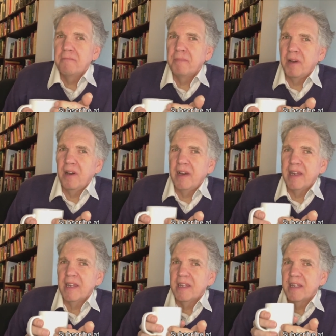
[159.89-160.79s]

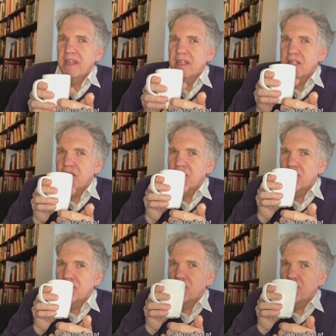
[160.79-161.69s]
by his
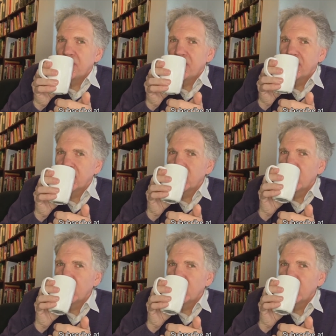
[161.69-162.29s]
Spirit.